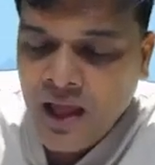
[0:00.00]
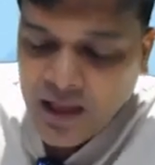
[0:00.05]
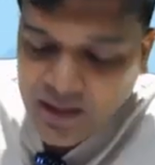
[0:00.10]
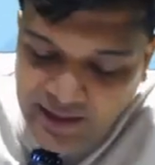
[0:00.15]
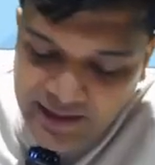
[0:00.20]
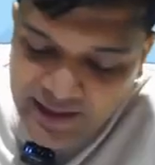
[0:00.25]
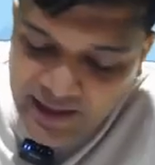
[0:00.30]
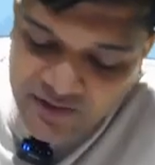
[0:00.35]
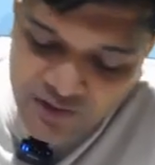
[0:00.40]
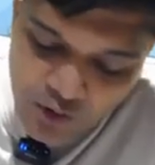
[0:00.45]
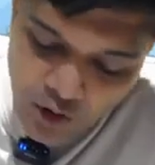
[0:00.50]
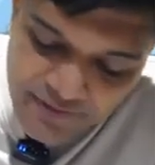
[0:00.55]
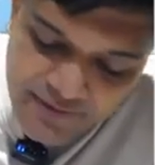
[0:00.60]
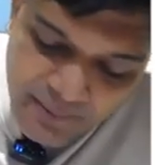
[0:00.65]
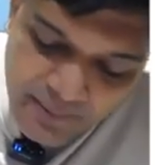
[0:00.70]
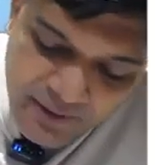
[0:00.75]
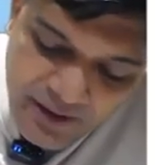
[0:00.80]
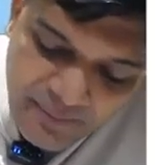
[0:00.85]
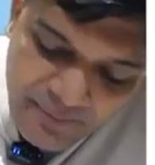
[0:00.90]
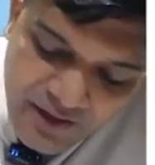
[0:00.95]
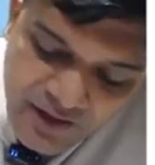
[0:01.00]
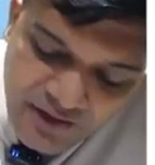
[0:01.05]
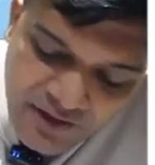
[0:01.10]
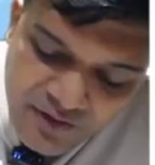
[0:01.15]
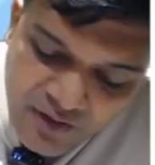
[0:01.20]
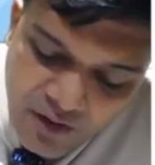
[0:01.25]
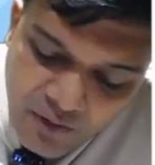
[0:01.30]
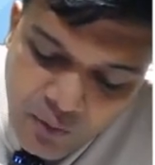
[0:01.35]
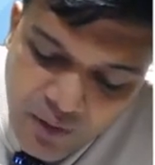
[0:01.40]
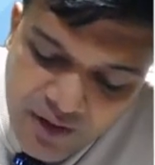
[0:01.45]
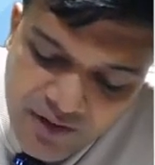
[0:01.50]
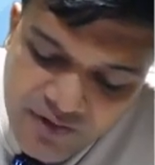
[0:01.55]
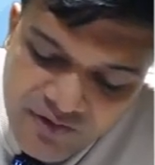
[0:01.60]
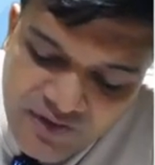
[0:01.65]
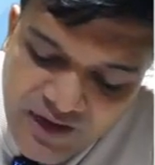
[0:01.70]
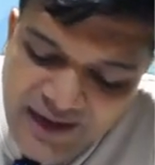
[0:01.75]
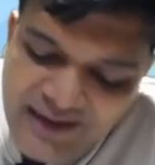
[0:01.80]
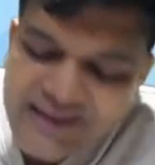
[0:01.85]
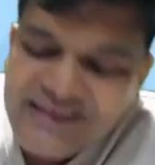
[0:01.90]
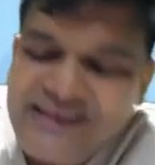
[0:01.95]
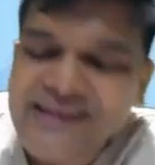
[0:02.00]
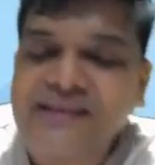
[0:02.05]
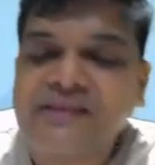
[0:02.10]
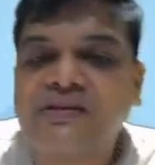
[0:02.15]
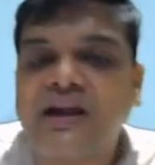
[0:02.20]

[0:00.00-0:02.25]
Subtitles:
The next concept comes is a word strategy.